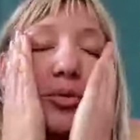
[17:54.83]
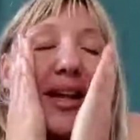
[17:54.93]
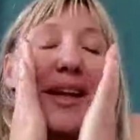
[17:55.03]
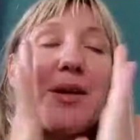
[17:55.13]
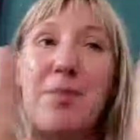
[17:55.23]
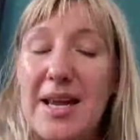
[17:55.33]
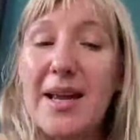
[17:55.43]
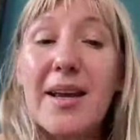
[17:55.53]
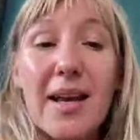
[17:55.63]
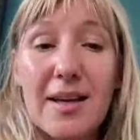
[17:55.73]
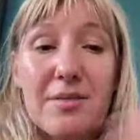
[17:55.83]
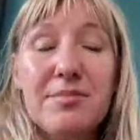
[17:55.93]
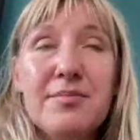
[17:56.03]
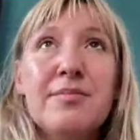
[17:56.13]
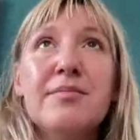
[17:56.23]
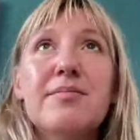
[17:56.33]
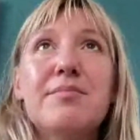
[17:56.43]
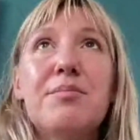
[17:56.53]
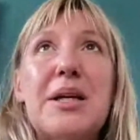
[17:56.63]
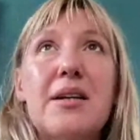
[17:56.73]
don't like being in,
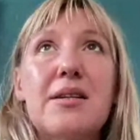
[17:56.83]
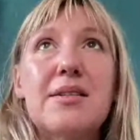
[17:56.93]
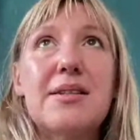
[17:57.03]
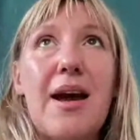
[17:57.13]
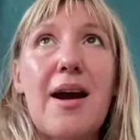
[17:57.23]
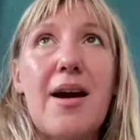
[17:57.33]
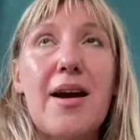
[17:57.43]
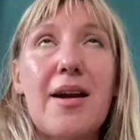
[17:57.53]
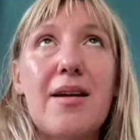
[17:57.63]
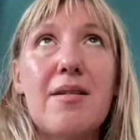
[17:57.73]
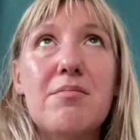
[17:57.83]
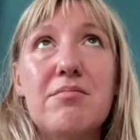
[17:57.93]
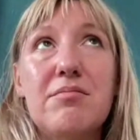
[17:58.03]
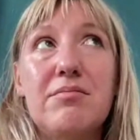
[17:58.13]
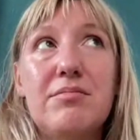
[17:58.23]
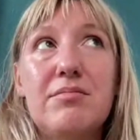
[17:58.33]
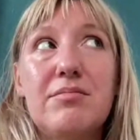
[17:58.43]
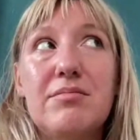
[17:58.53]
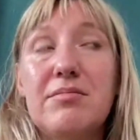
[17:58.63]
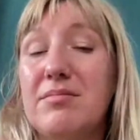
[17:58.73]
because I am
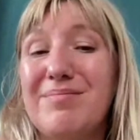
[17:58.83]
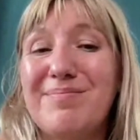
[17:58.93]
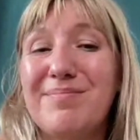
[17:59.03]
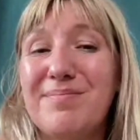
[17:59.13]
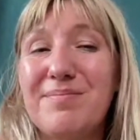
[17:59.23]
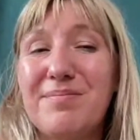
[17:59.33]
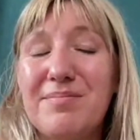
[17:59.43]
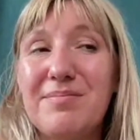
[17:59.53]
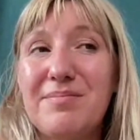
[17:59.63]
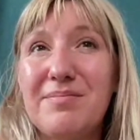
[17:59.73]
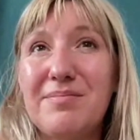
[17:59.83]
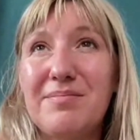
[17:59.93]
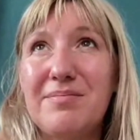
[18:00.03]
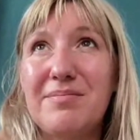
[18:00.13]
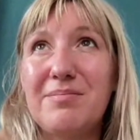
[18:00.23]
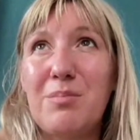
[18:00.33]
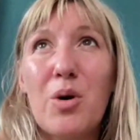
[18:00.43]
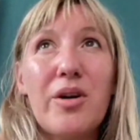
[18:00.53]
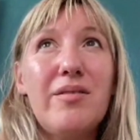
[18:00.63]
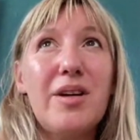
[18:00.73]

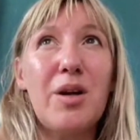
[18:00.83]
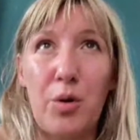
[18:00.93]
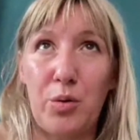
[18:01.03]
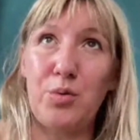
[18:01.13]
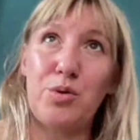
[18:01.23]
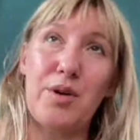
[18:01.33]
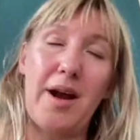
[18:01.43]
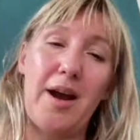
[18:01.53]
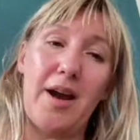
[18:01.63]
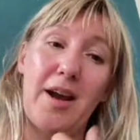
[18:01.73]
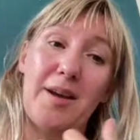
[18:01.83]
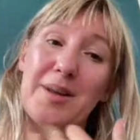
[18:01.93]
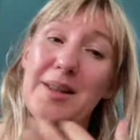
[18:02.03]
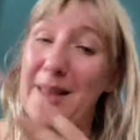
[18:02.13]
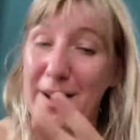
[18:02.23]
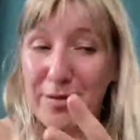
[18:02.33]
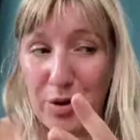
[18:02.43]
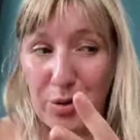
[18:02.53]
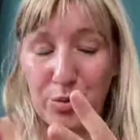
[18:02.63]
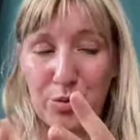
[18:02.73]
more of a coach. I'm a life
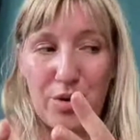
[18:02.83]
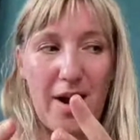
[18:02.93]
coach.